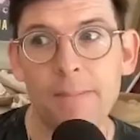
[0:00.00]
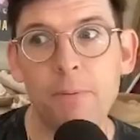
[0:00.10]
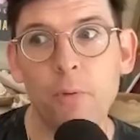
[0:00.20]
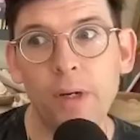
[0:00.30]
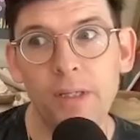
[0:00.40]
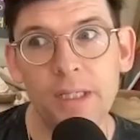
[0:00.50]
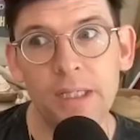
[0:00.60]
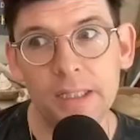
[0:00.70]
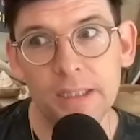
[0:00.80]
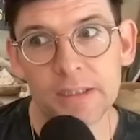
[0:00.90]
My
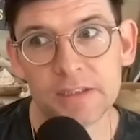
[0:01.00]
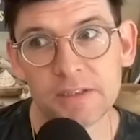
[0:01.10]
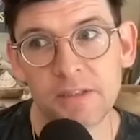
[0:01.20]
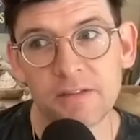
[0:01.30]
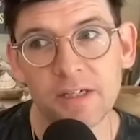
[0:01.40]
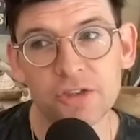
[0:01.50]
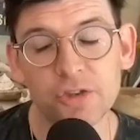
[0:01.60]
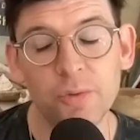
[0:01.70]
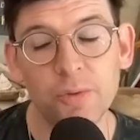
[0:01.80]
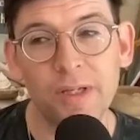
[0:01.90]
point is,
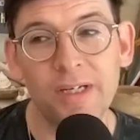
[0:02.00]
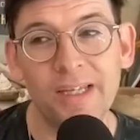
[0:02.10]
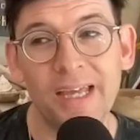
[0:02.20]
Natasha, we had to